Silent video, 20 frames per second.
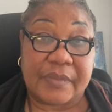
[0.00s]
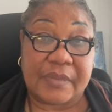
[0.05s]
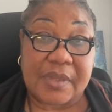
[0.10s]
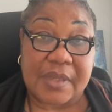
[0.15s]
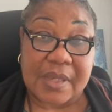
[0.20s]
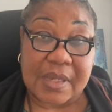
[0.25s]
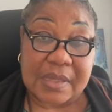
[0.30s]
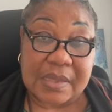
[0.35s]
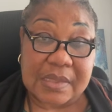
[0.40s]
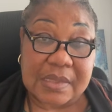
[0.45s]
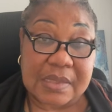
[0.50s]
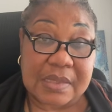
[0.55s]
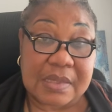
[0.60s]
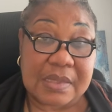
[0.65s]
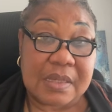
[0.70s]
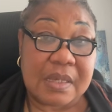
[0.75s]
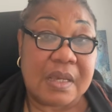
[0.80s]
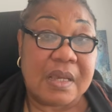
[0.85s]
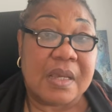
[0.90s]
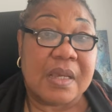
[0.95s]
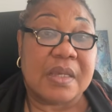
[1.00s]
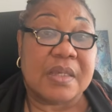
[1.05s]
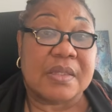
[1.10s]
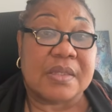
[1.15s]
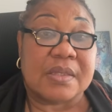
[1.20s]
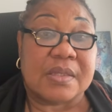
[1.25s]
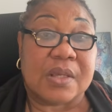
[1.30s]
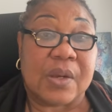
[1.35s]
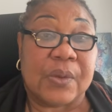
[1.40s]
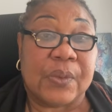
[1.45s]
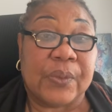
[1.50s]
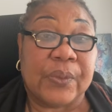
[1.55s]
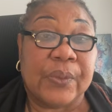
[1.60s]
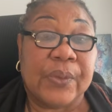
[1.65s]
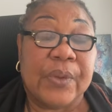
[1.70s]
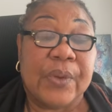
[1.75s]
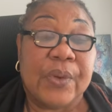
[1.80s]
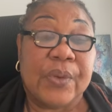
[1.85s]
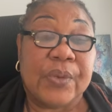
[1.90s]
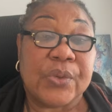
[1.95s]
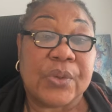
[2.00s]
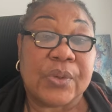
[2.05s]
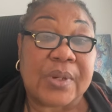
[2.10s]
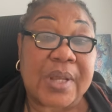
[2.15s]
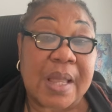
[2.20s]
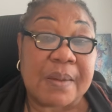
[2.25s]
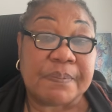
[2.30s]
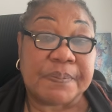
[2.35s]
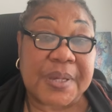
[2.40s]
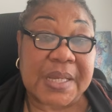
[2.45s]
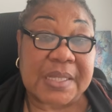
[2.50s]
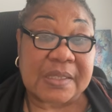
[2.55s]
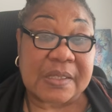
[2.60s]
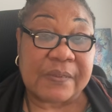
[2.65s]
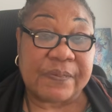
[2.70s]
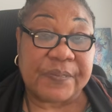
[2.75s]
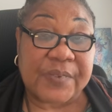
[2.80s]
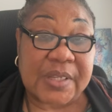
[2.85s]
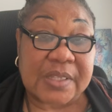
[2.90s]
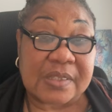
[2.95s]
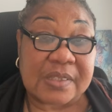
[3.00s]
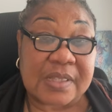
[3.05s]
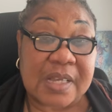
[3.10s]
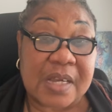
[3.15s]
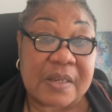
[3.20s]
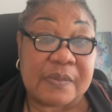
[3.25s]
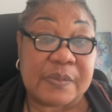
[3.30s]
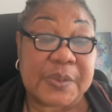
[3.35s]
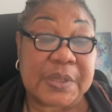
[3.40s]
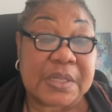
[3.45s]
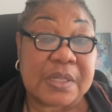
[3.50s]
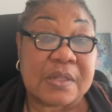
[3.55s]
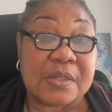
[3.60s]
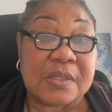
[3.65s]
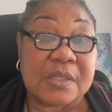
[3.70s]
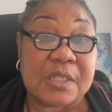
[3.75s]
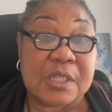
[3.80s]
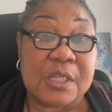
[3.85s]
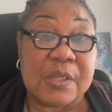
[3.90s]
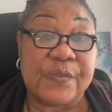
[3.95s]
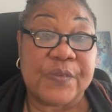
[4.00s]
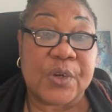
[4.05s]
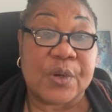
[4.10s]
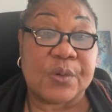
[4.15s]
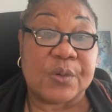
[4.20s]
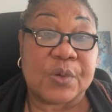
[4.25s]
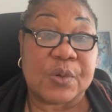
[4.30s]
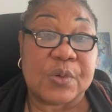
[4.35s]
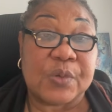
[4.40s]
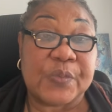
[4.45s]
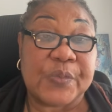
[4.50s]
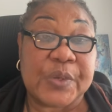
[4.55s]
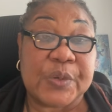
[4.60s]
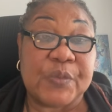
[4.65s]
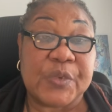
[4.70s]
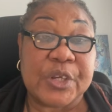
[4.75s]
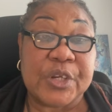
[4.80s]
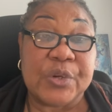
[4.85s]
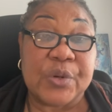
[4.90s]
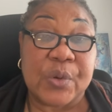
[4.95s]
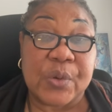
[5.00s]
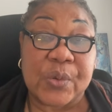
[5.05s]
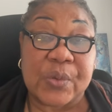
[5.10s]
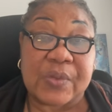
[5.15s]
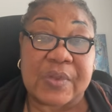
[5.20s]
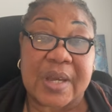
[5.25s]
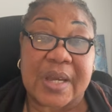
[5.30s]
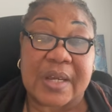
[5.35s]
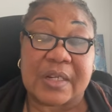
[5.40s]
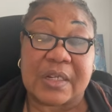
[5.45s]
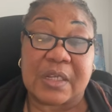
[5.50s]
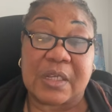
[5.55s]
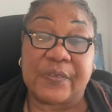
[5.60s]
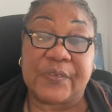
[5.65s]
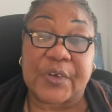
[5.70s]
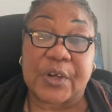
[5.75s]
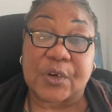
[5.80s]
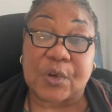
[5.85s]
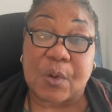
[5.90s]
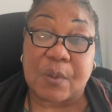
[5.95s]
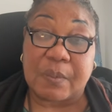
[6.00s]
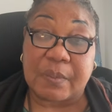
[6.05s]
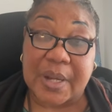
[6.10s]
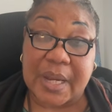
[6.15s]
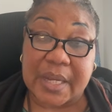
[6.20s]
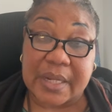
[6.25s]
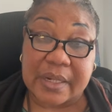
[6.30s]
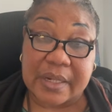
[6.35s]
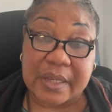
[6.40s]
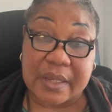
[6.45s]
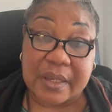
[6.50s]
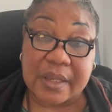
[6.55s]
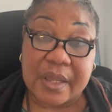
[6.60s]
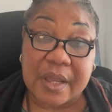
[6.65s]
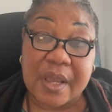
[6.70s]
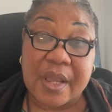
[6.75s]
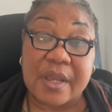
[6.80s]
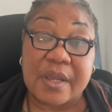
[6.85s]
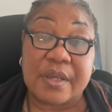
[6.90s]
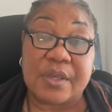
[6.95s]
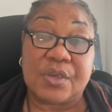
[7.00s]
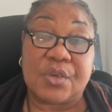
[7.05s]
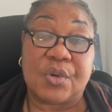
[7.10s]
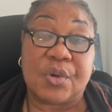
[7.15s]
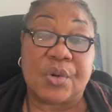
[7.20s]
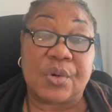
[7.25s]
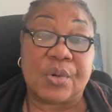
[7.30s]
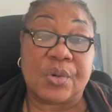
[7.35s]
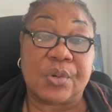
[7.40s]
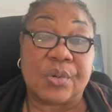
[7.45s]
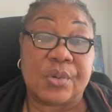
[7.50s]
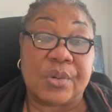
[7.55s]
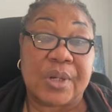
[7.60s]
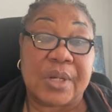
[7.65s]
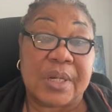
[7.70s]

Yes. So you can't pass it first time because we know that if you're combining your